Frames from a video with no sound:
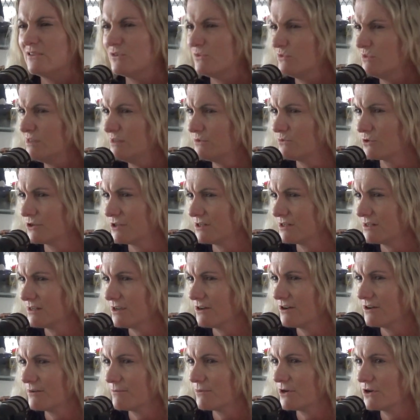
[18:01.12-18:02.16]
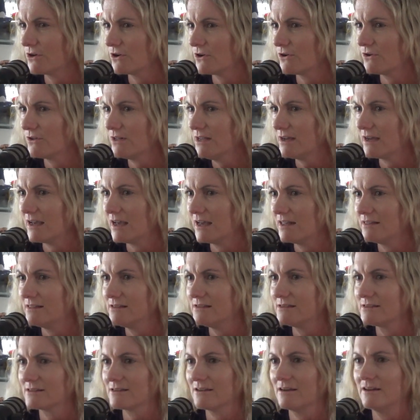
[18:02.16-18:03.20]
always wanted to go to Mongolia. I had
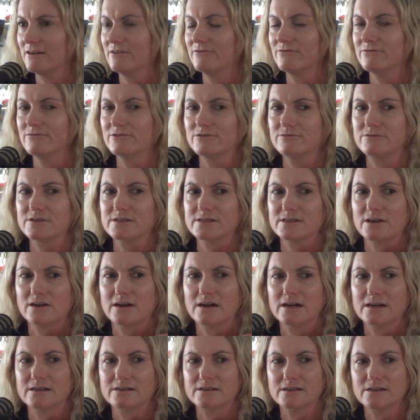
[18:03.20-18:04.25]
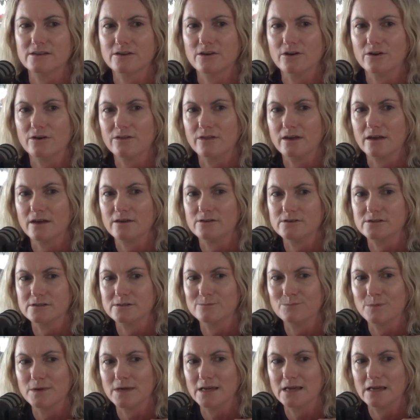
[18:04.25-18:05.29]
this kind of real desire to go there,
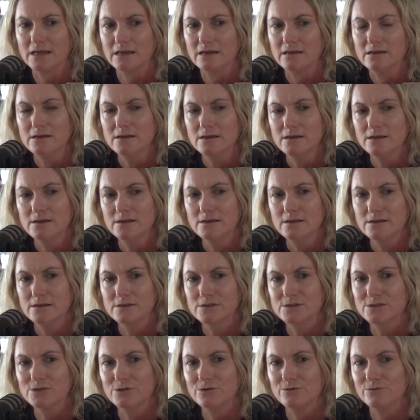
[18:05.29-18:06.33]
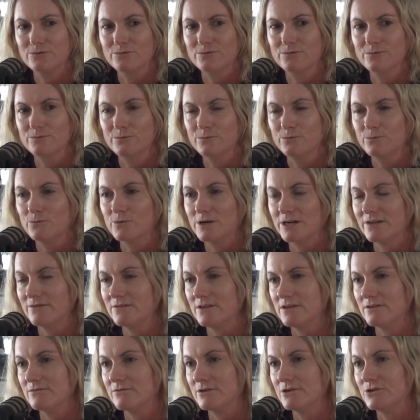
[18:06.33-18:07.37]
just being sort of one of
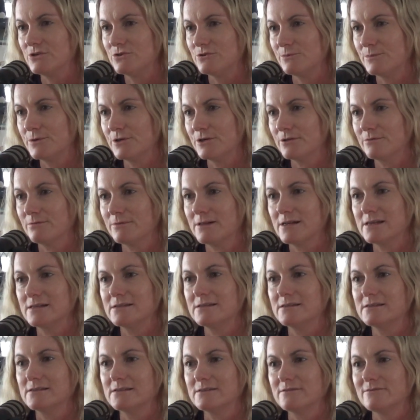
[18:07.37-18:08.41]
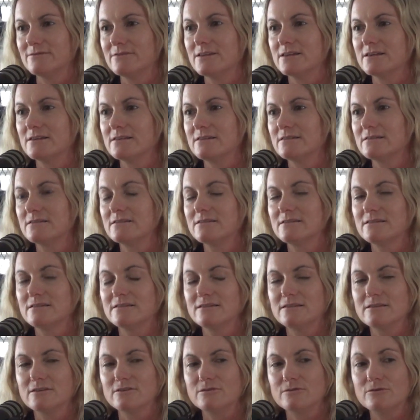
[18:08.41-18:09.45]
the original birthplaces of the
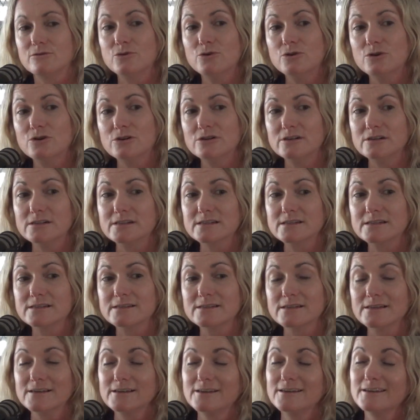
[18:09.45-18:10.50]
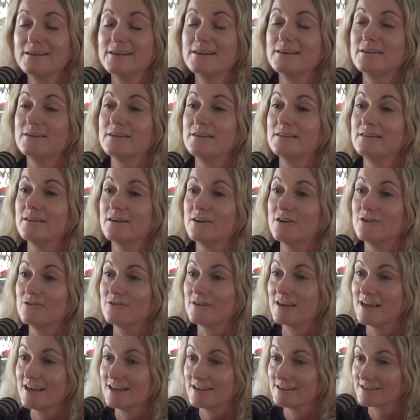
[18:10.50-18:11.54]
horse, the whole
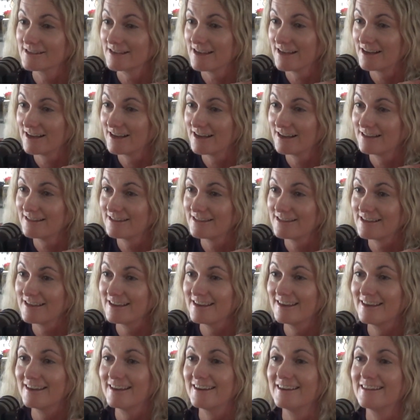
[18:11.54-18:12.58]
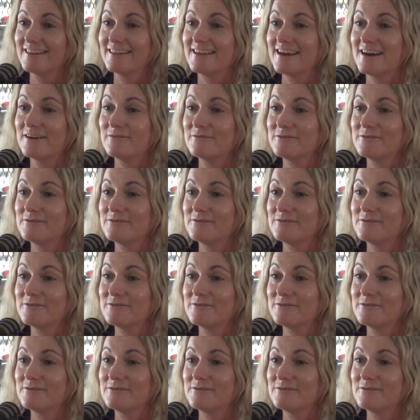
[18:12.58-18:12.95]
Genghis Khan thing. That